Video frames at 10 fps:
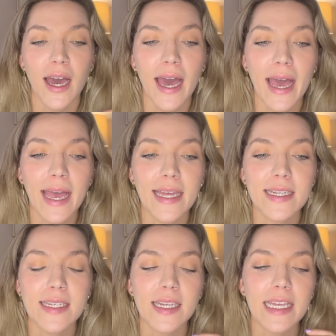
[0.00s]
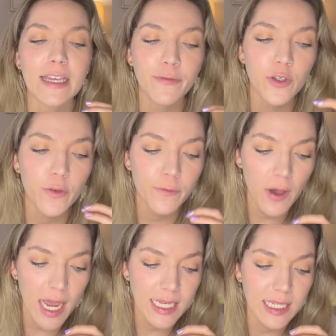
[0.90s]
And if you
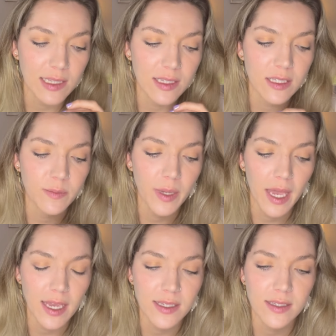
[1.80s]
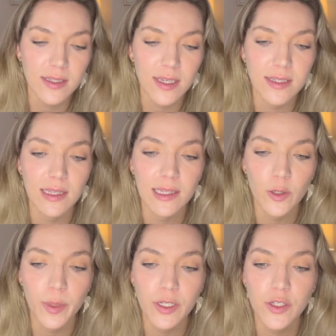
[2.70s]
find that this pace is a little
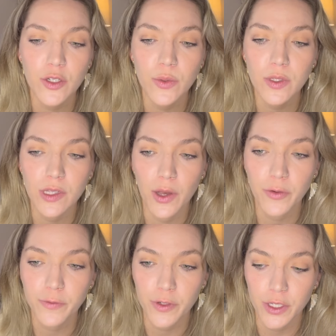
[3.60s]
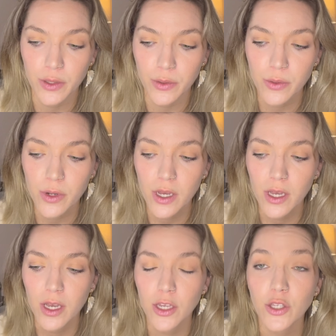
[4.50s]
bit too slow for you,
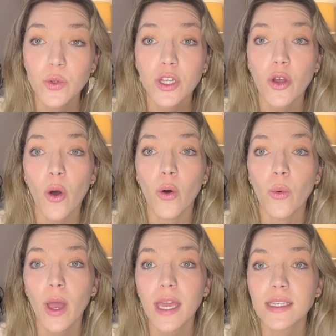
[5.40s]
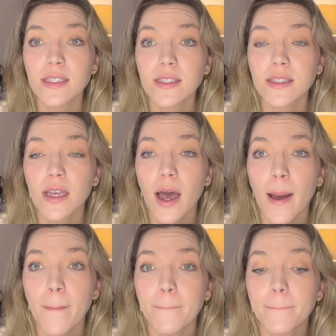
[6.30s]
you can always
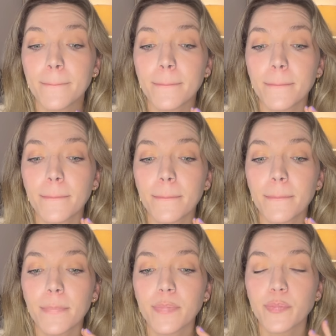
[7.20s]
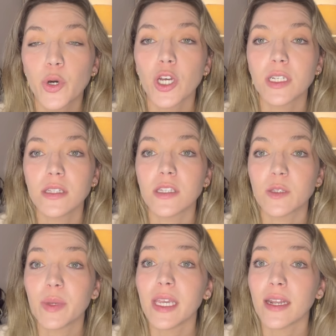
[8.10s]
put the
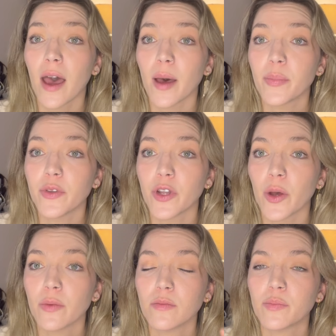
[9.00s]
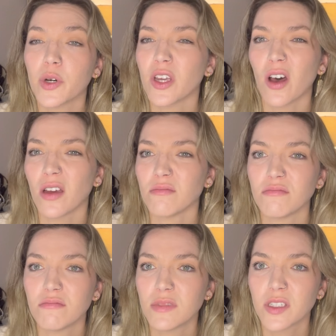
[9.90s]
speed up, you know, put it on
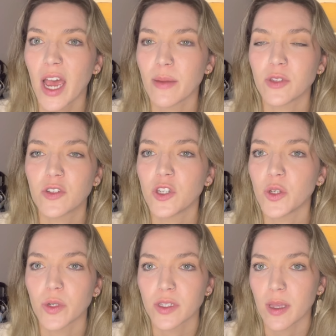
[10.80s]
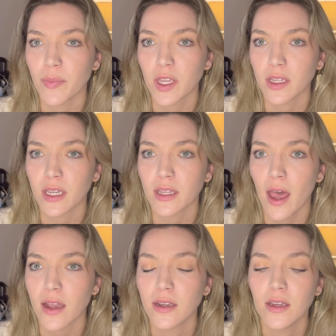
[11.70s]
times two or something like
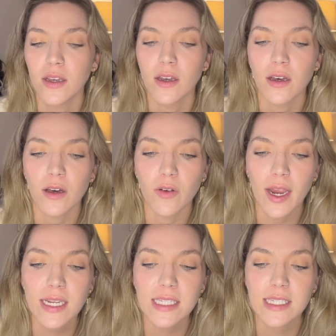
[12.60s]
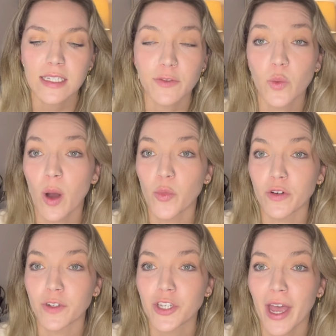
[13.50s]
that. All right, if you want more
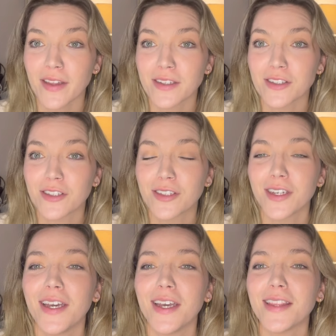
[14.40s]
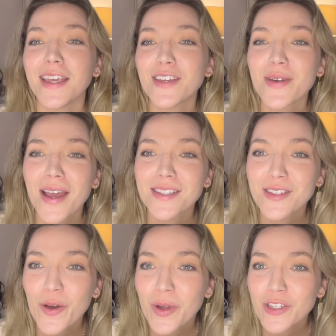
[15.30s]
of a challenge. Thank you guys
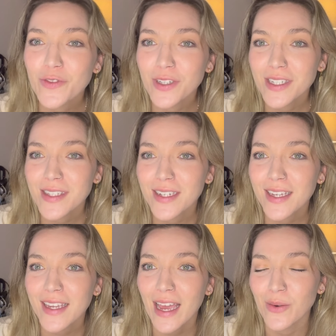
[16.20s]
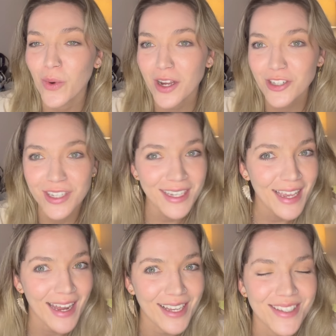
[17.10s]
so much for listening and watching,
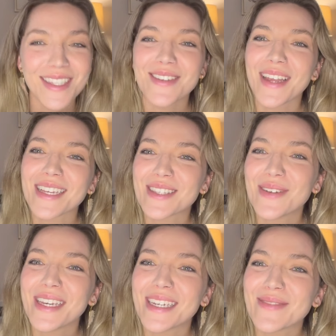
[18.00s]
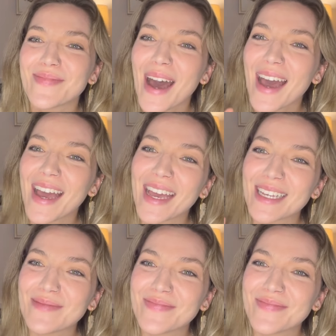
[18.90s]
and I'll see you next week. Bye.